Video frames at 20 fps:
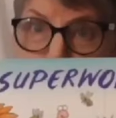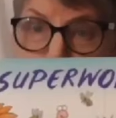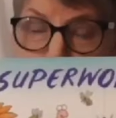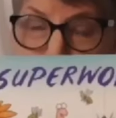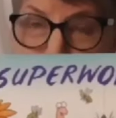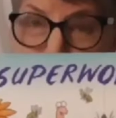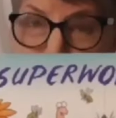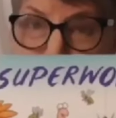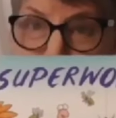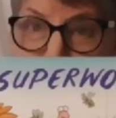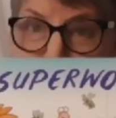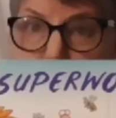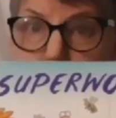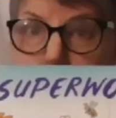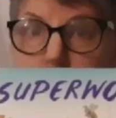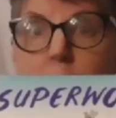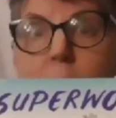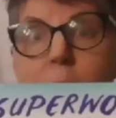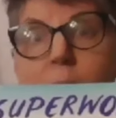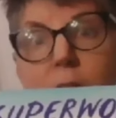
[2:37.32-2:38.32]
going on.
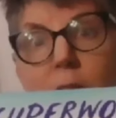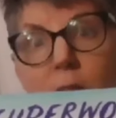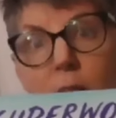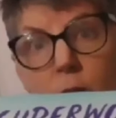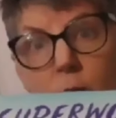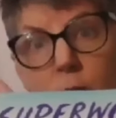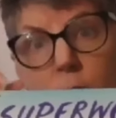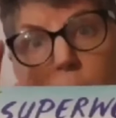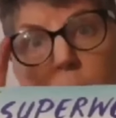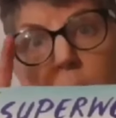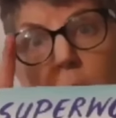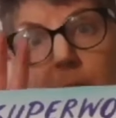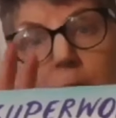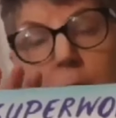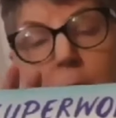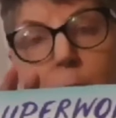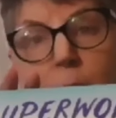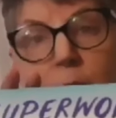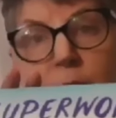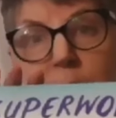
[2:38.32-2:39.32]
The other thing we're going
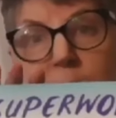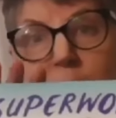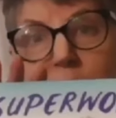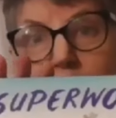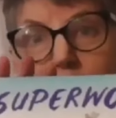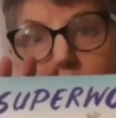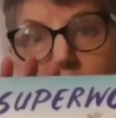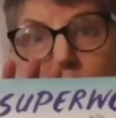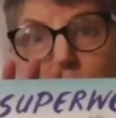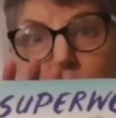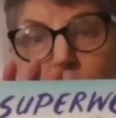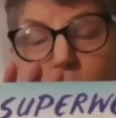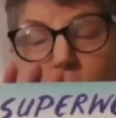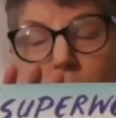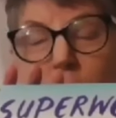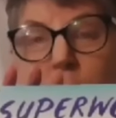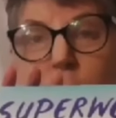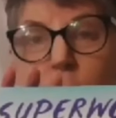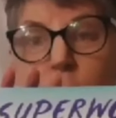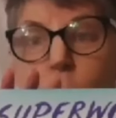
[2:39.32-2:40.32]
to emphasize in this
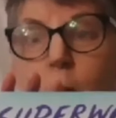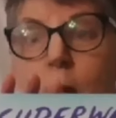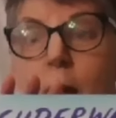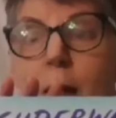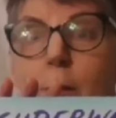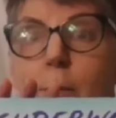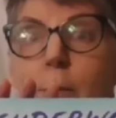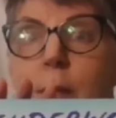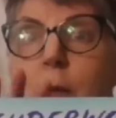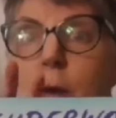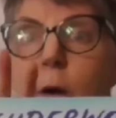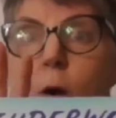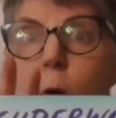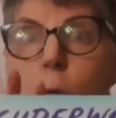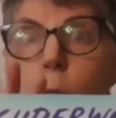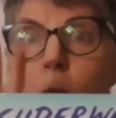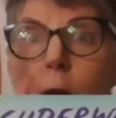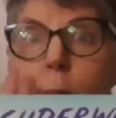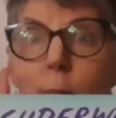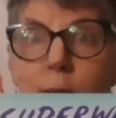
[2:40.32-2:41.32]
book is rhyming.
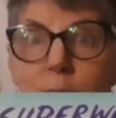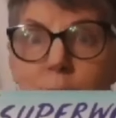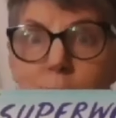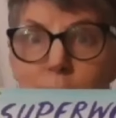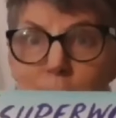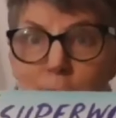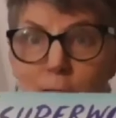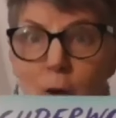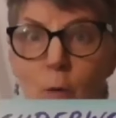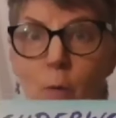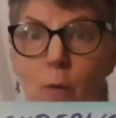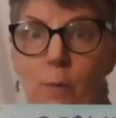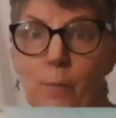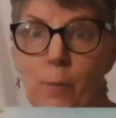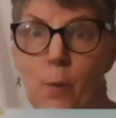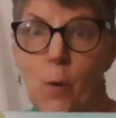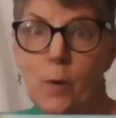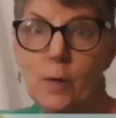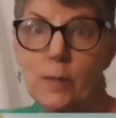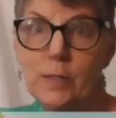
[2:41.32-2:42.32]
Oh, rhyming is so
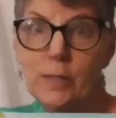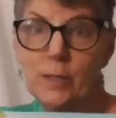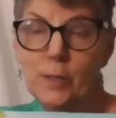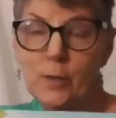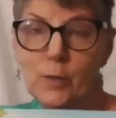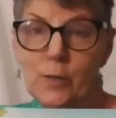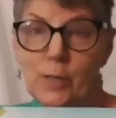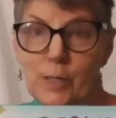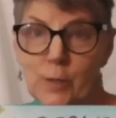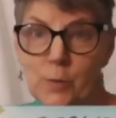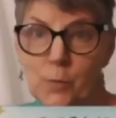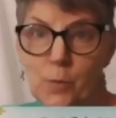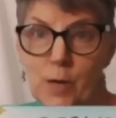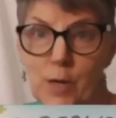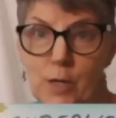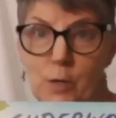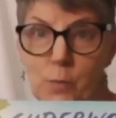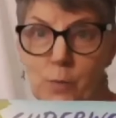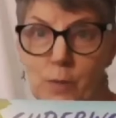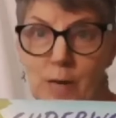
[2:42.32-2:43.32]
important to learning to
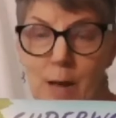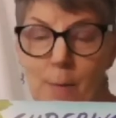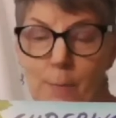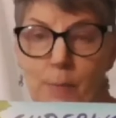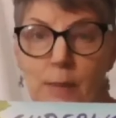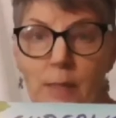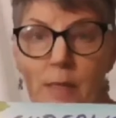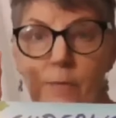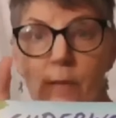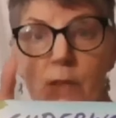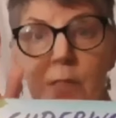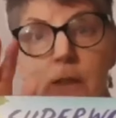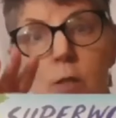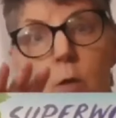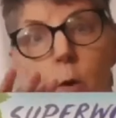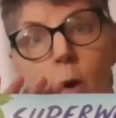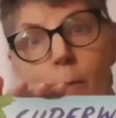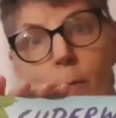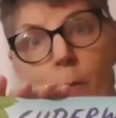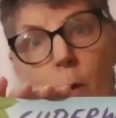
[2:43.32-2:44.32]
read. You would not believe it. And
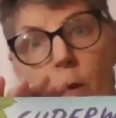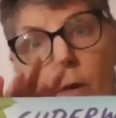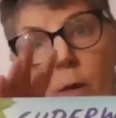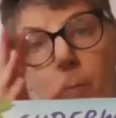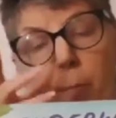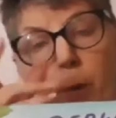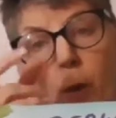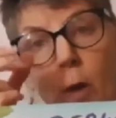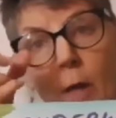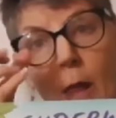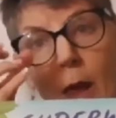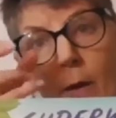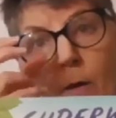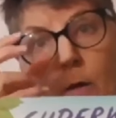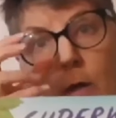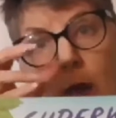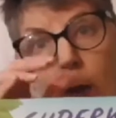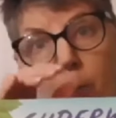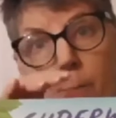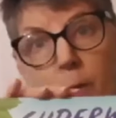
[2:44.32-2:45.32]
so I'm going to pull out
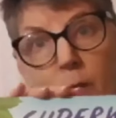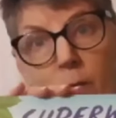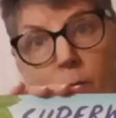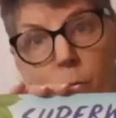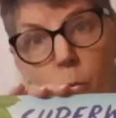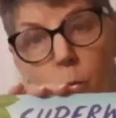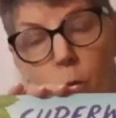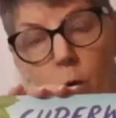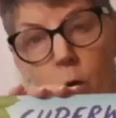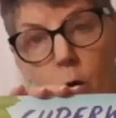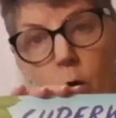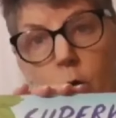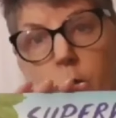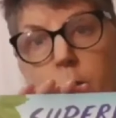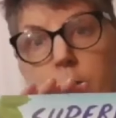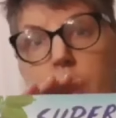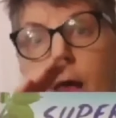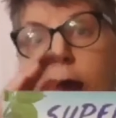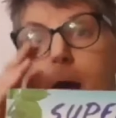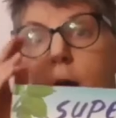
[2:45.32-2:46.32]
a couple of
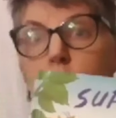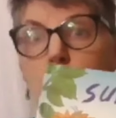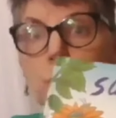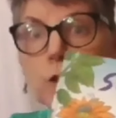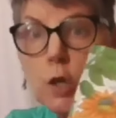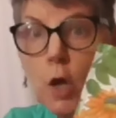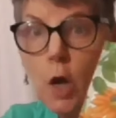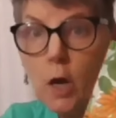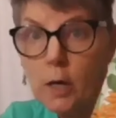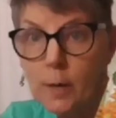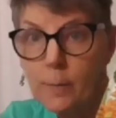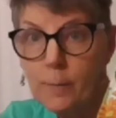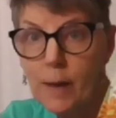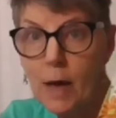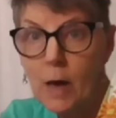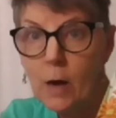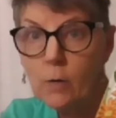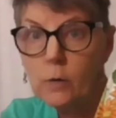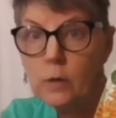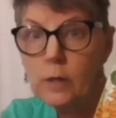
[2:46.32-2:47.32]
words to talk
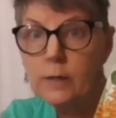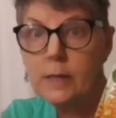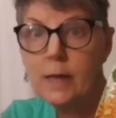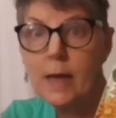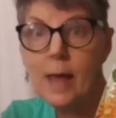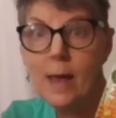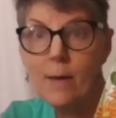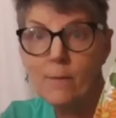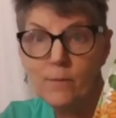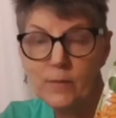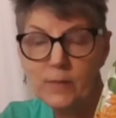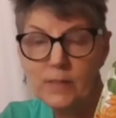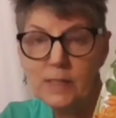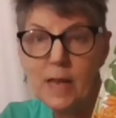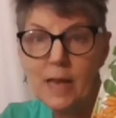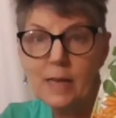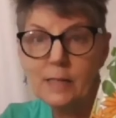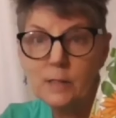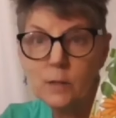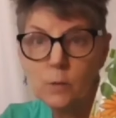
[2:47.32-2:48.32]
about to
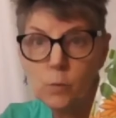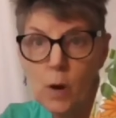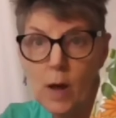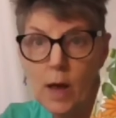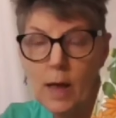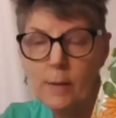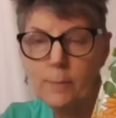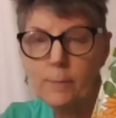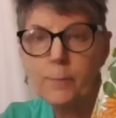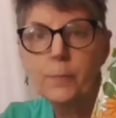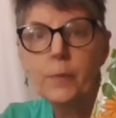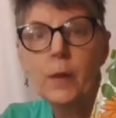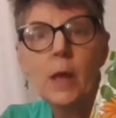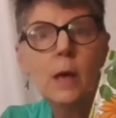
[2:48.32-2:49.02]
emphasize the rhyme.